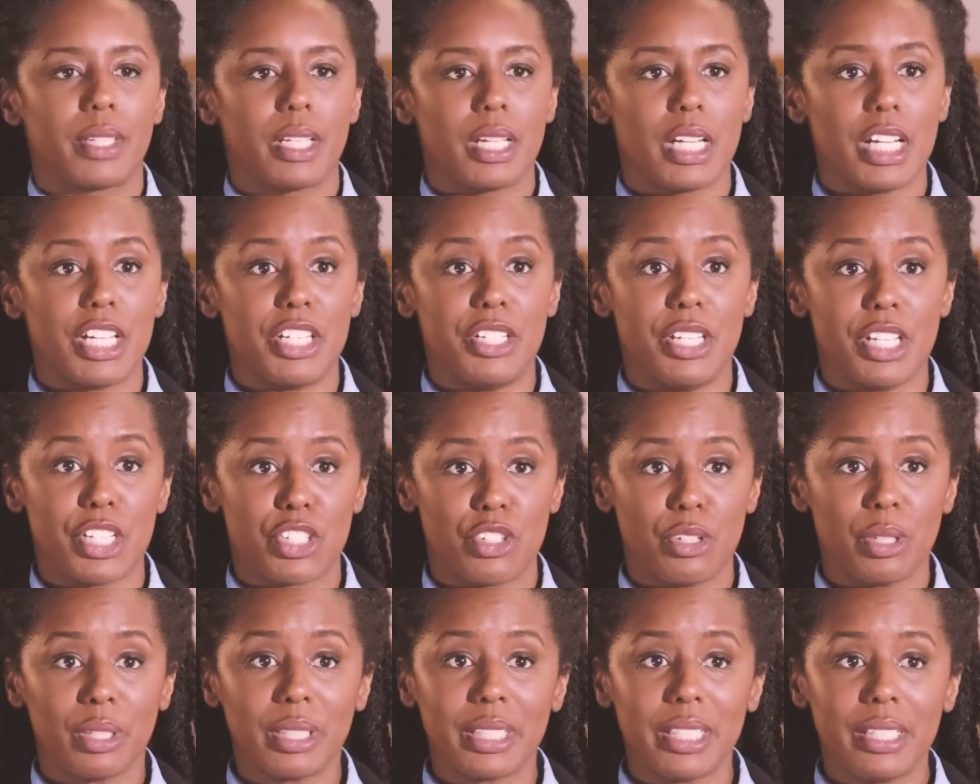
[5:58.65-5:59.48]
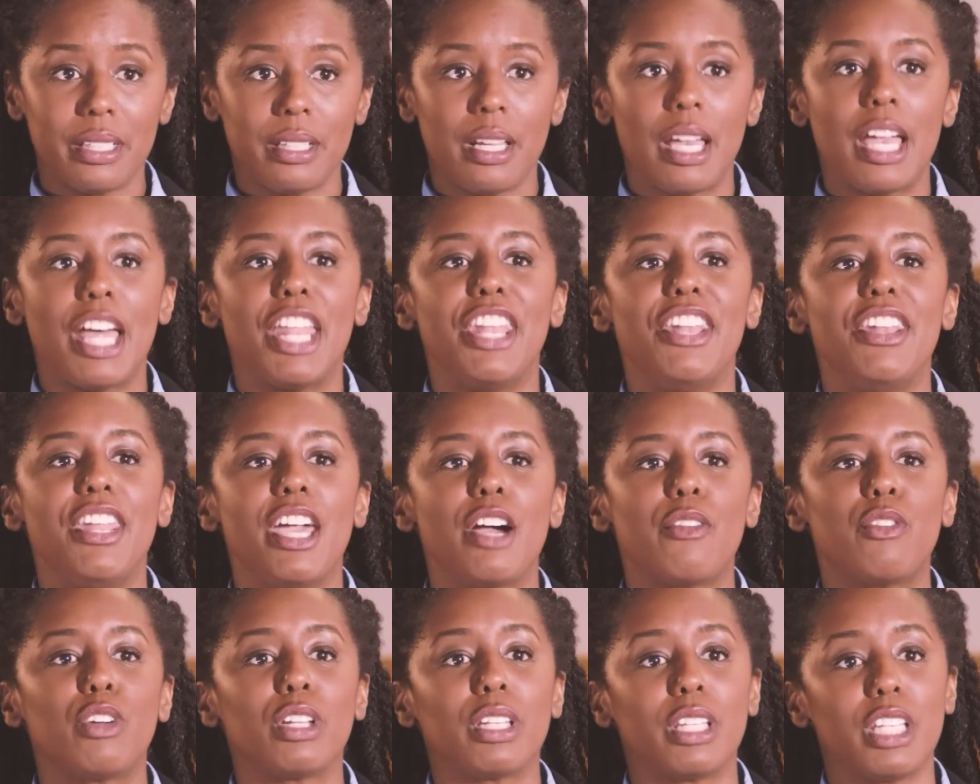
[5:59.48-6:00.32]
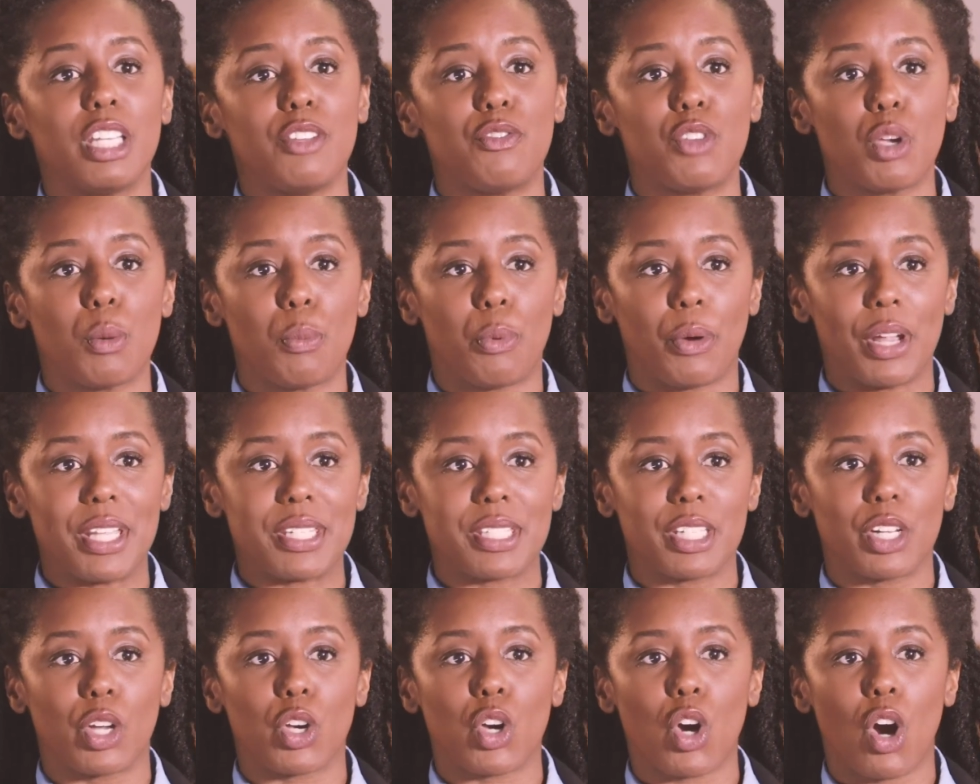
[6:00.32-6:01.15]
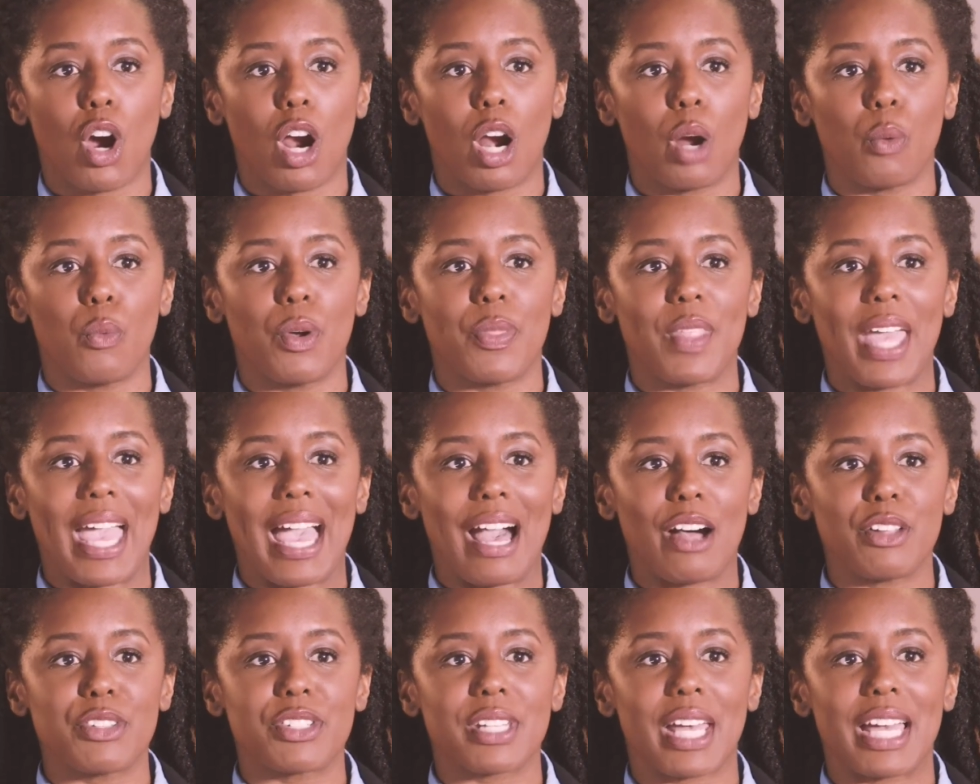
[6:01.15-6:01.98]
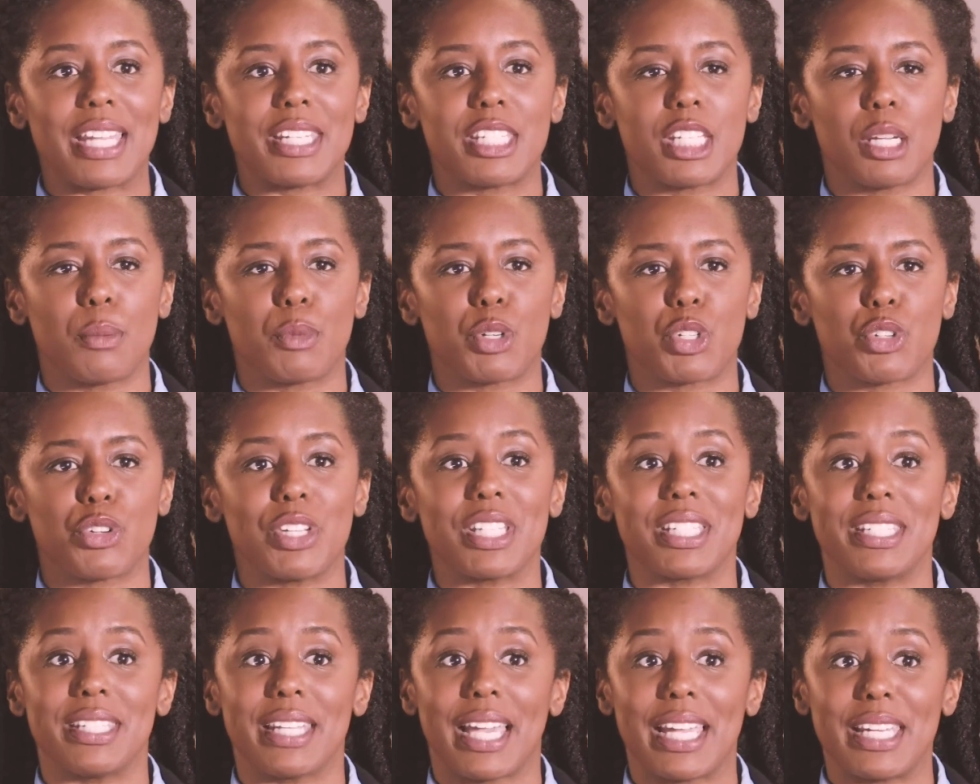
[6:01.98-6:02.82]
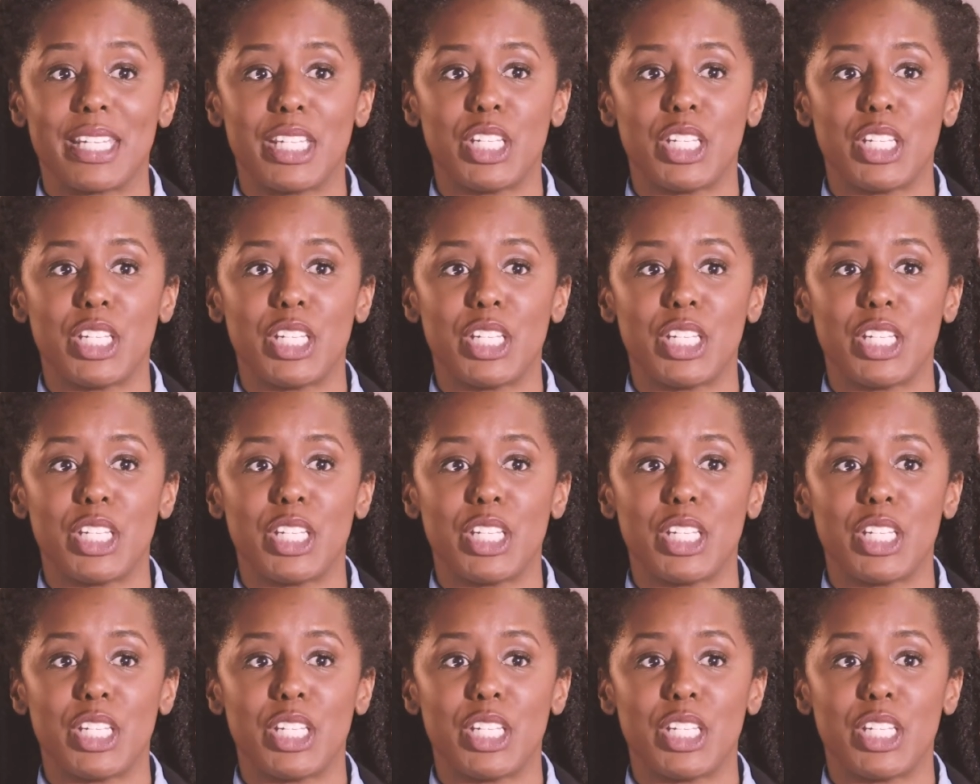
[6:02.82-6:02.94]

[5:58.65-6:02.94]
Additionally, never leave your brace in a car when the outside temperature is 90